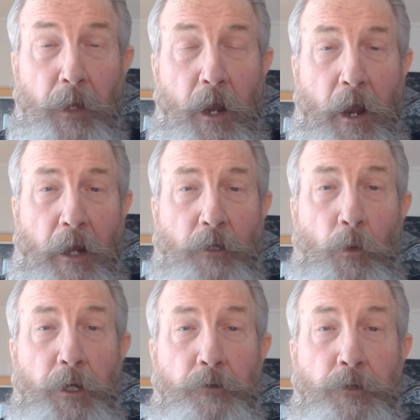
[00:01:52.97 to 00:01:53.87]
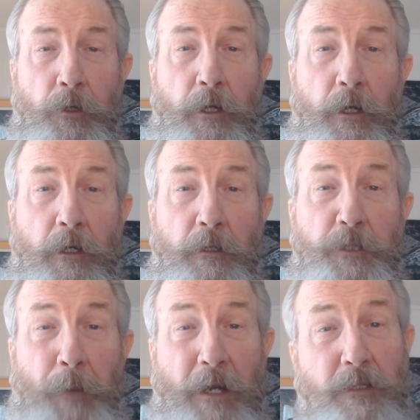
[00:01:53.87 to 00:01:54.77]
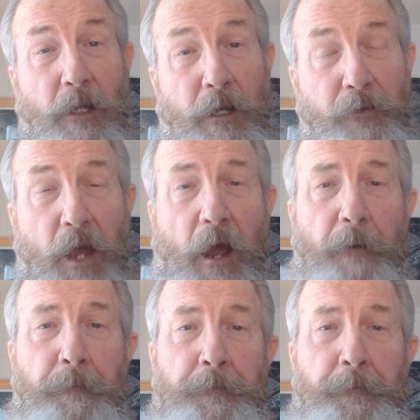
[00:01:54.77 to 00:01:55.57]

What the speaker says: And when you do it in a space like that,